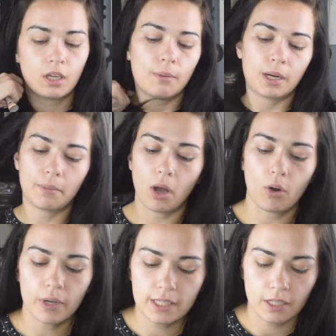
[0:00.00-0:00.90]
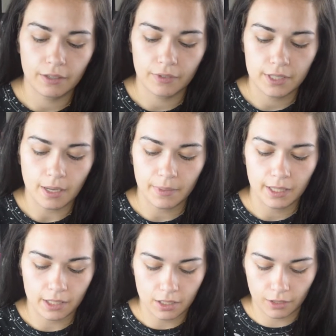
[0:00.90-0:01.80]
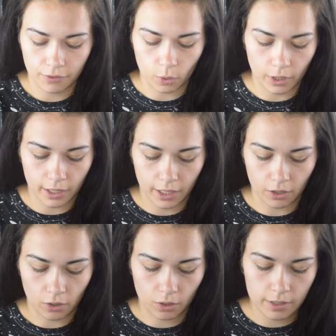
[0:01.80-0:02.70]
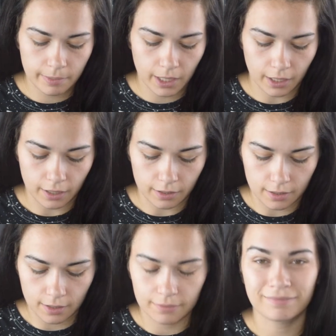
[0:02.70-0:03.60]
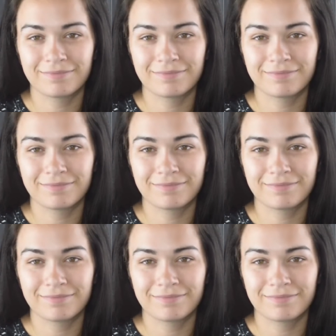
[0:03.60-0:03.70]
But I'm always looking for something that's good for oily girls because